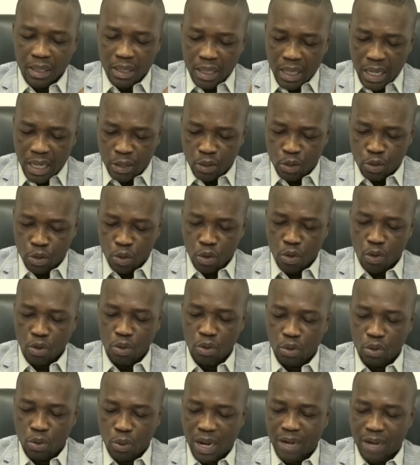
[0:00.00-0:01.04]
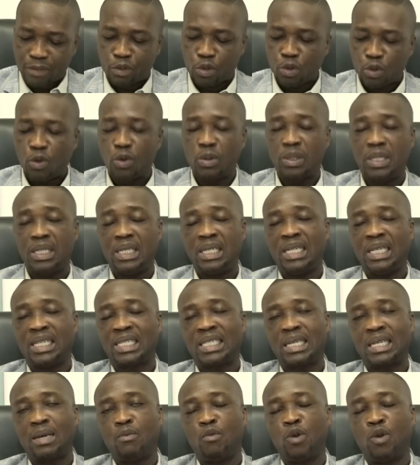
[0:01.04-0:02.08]
And so you have to know, in the
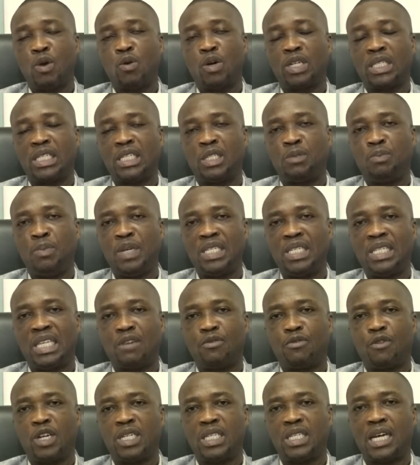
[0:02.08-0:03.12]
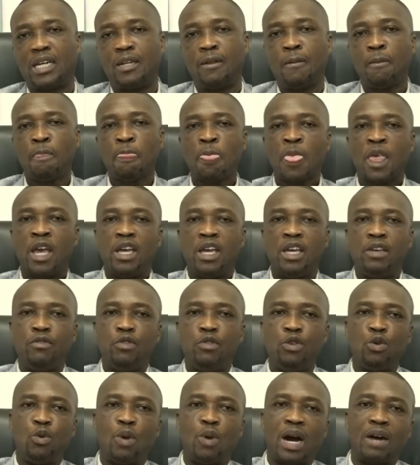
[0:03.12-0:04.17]
same way, what it means therefore is that if
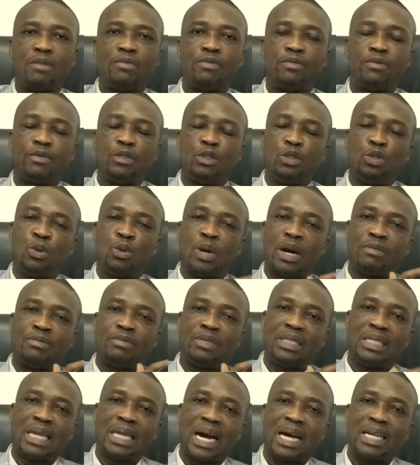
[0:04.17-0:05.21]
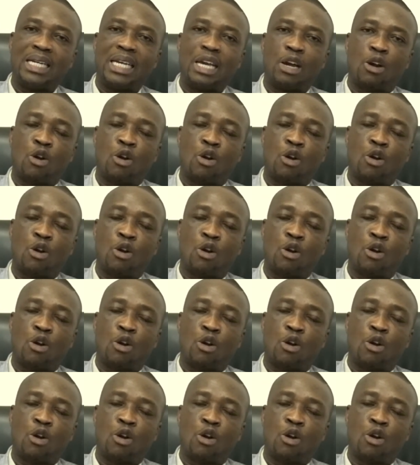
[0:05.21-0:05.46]
you have done a